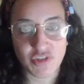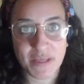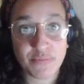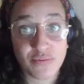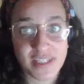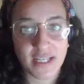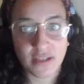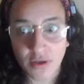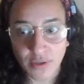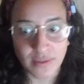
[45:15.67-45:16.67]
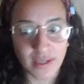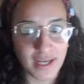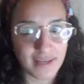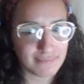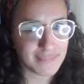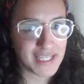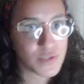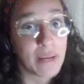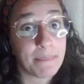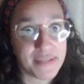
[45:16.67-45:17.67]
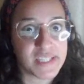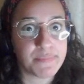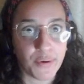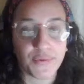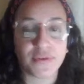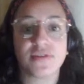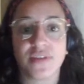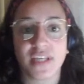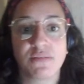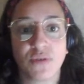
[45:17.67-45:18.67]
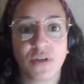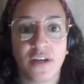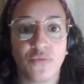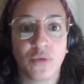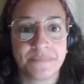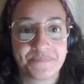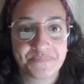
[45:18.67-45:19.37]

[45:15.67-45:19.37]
People see a logo and they're like, that's quite bespoke. So that's what you kind of want.